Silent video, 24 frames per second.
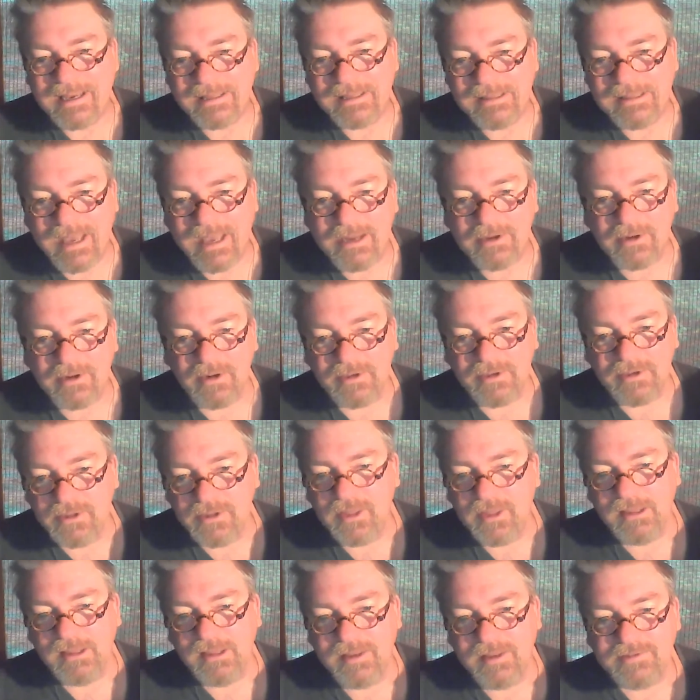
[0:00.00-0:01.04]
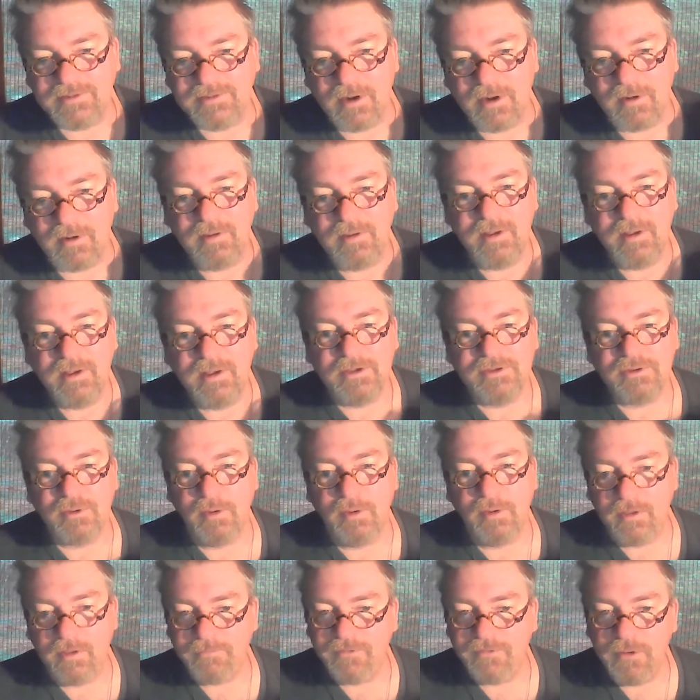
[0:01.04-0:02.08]
later to the listener. So
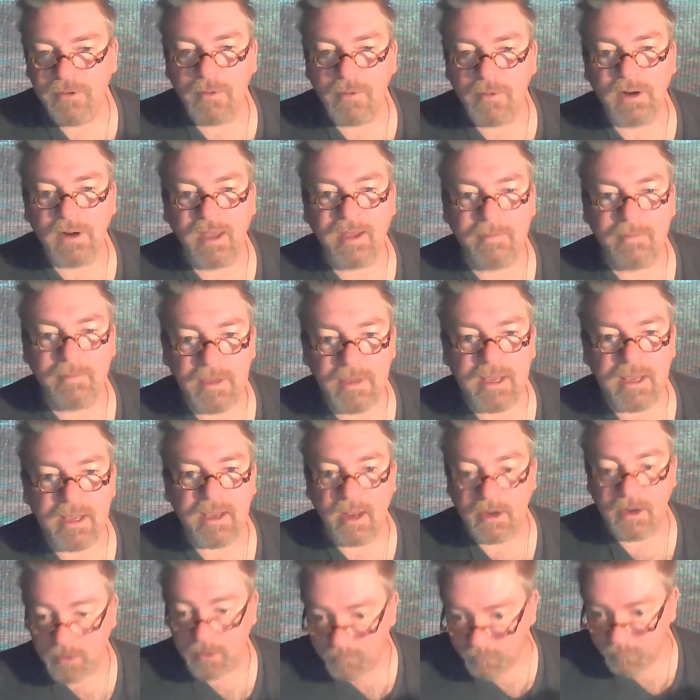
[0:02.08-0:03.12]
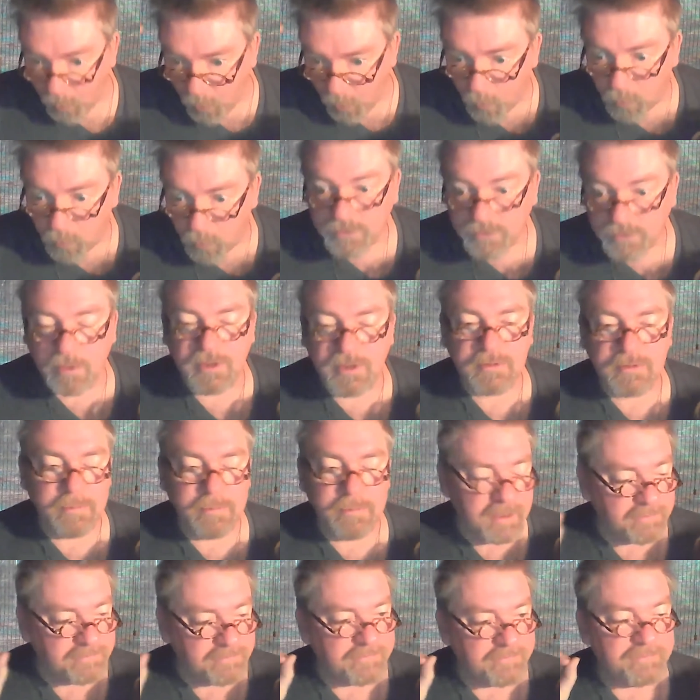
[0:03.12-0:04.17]
if you are like me and you've always wanted to
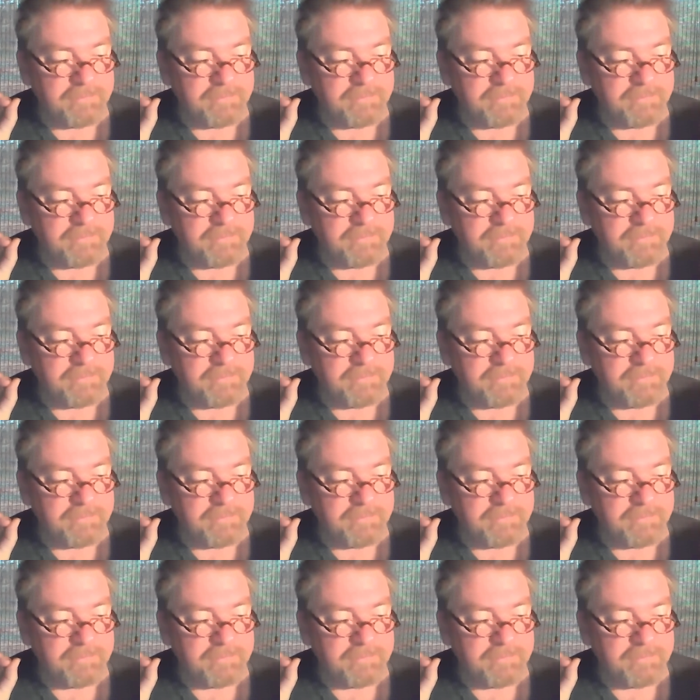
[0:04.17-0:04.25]
be a